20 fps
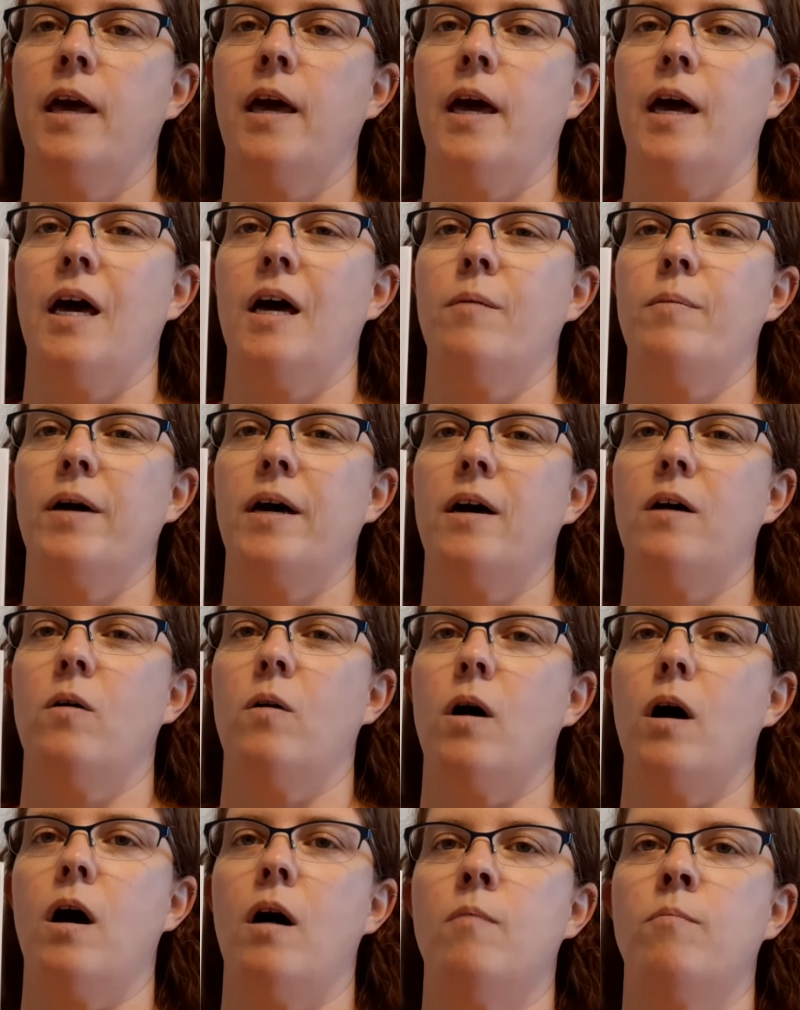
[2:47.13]
How
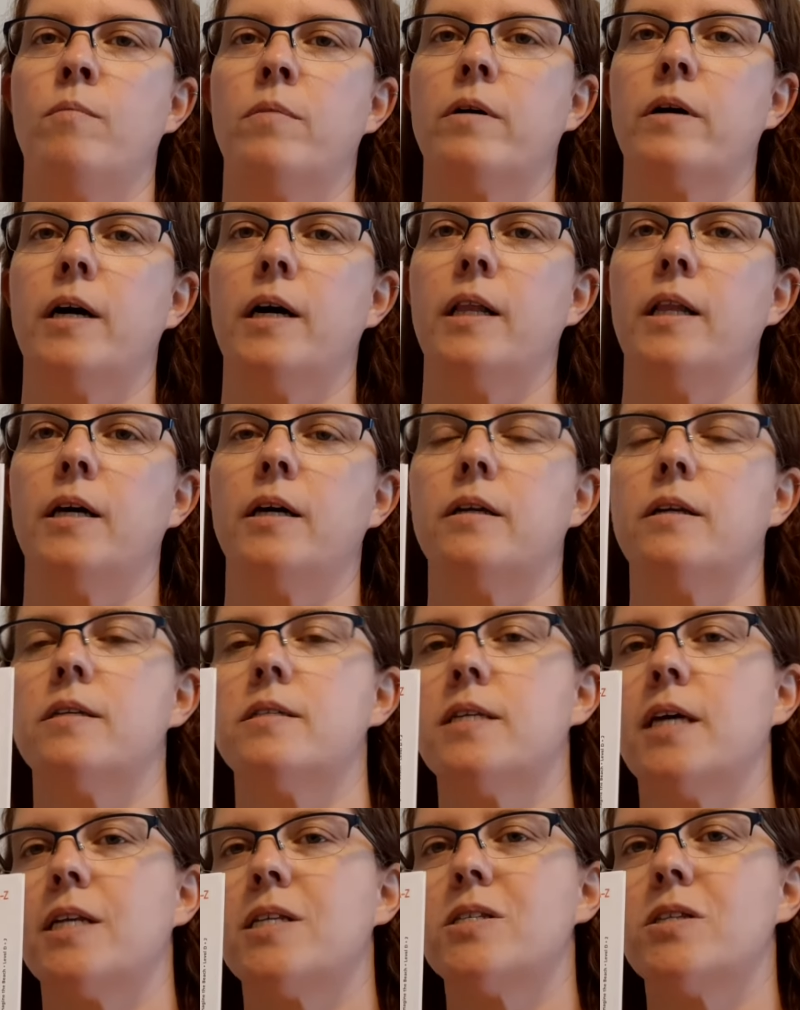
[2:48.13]
about umbrella? Does
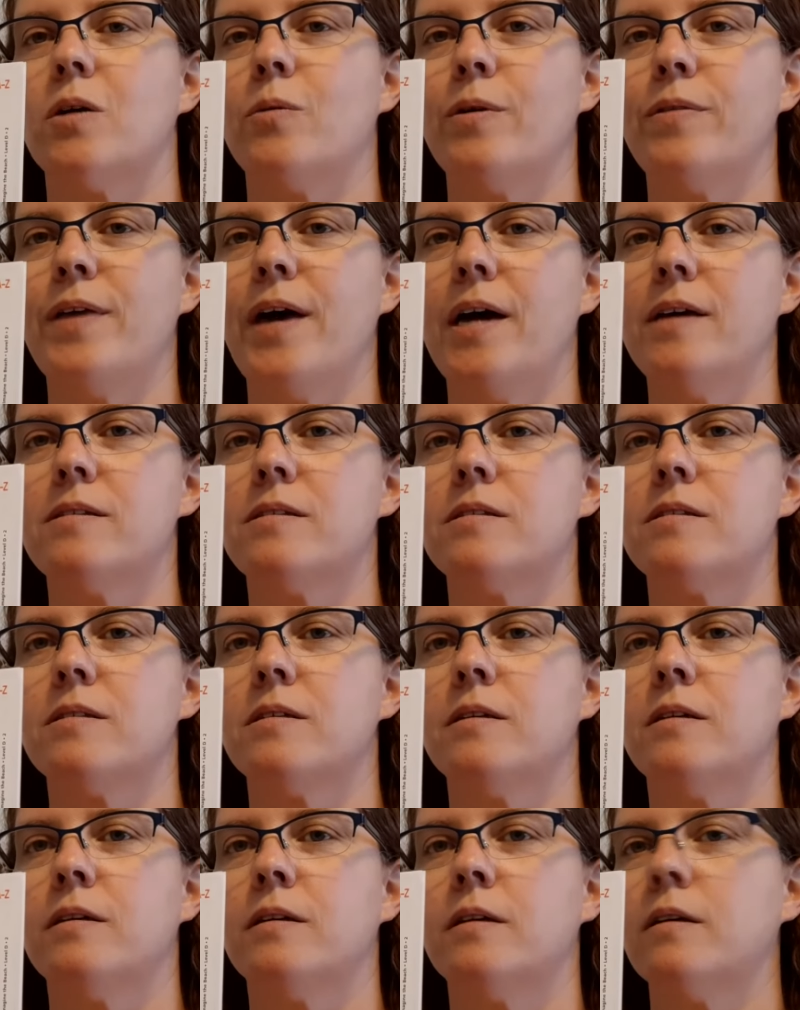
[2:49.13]
that start with S?
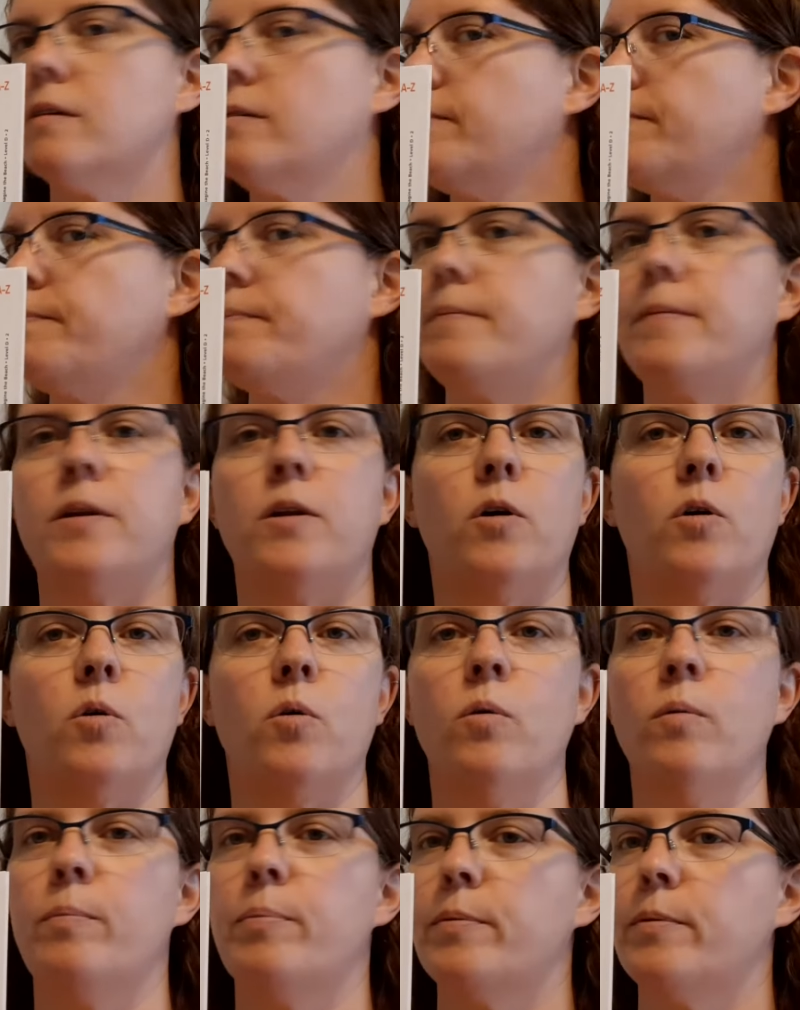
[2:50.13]

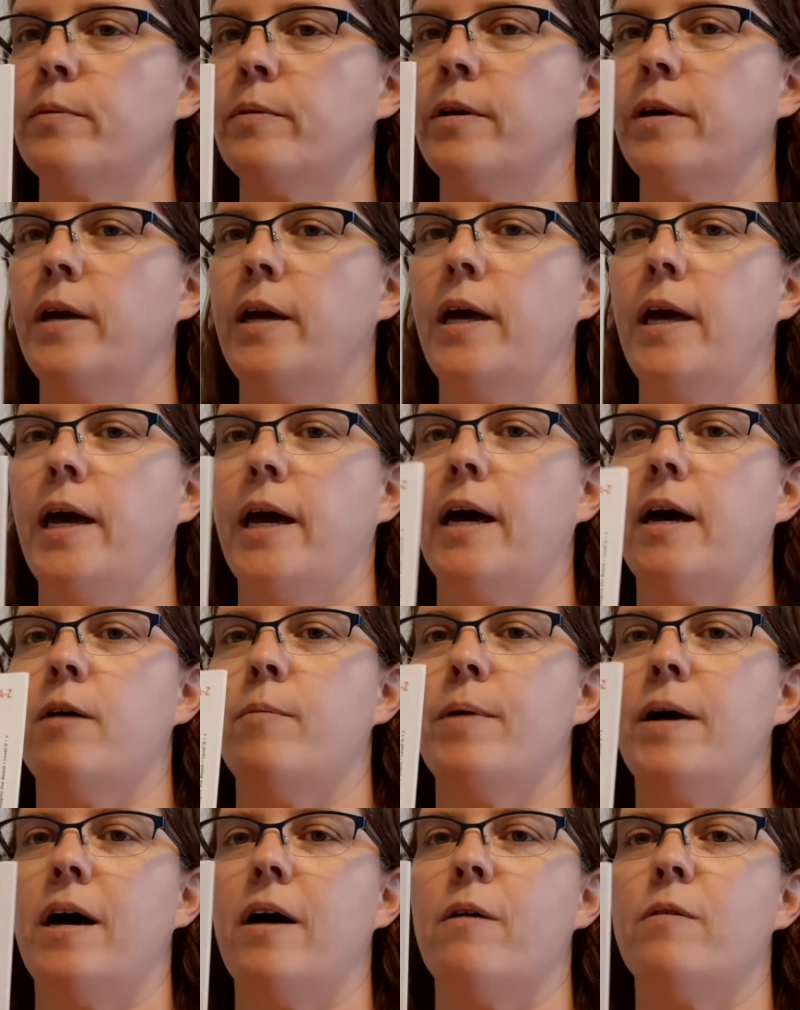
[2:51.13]
Nope. How
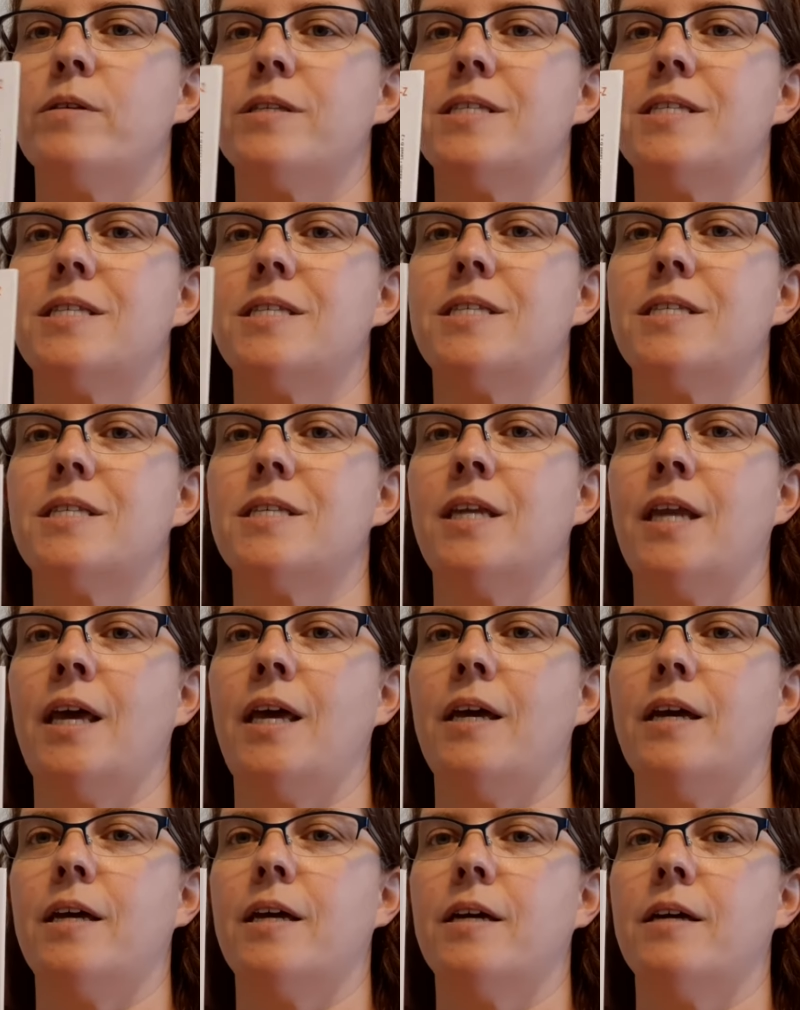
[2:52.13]
about
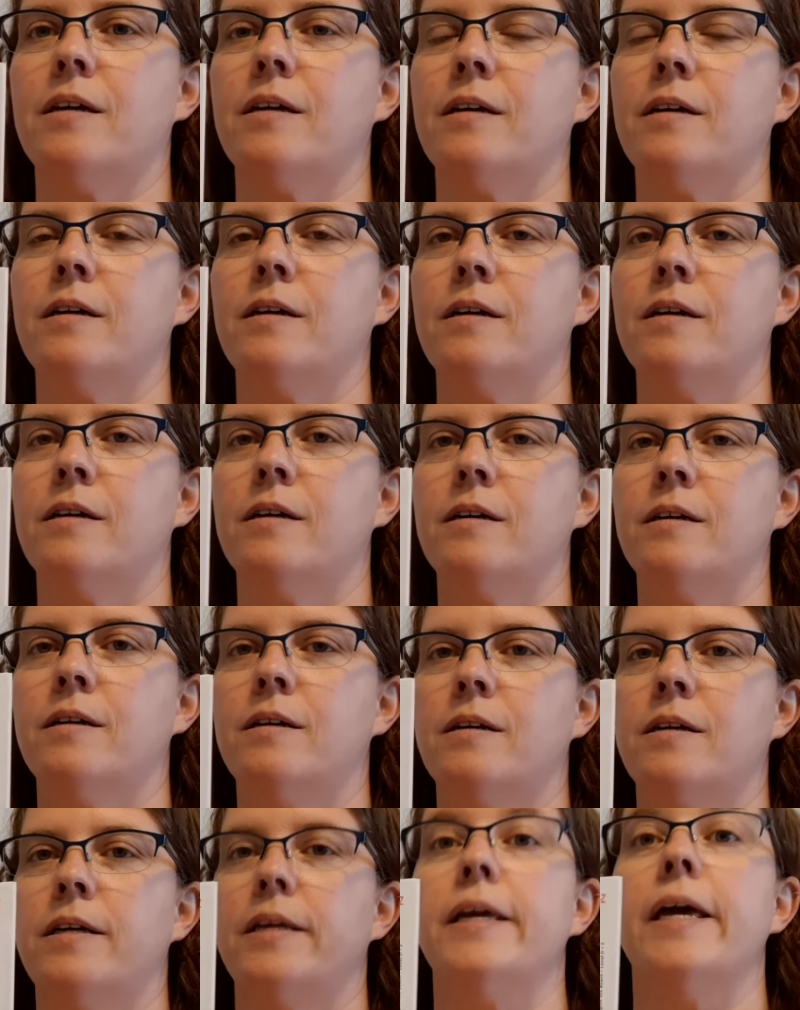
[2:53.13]
snake?
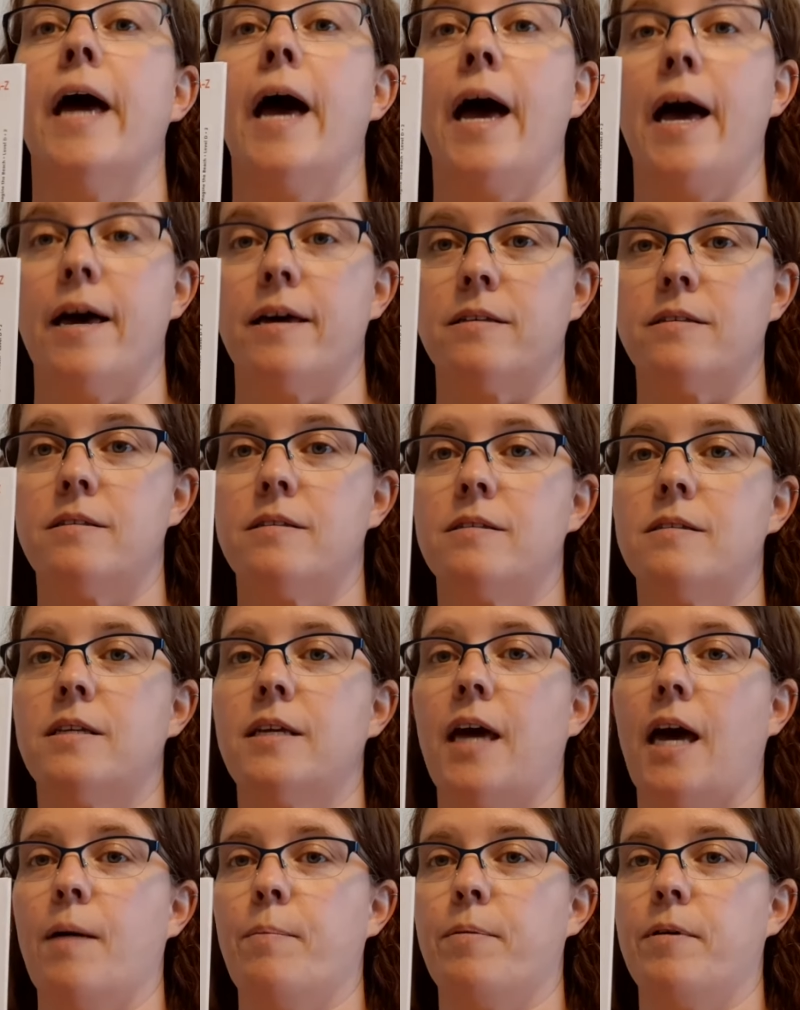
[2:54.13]
Yes,
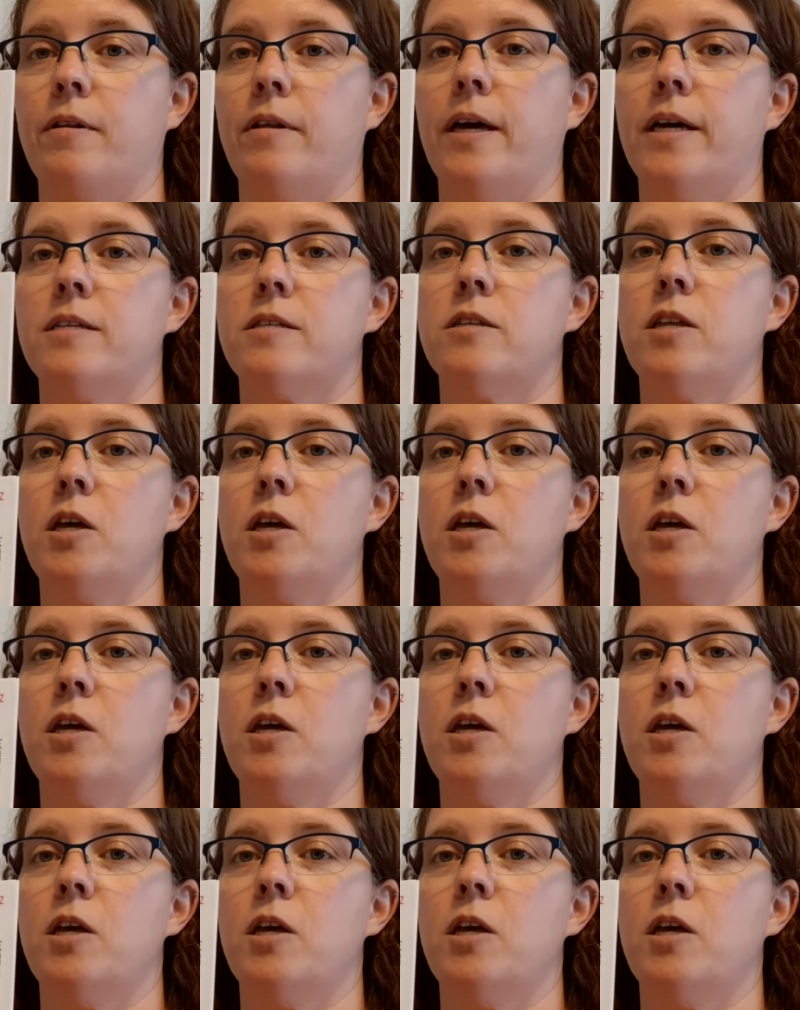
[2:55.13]
capital S,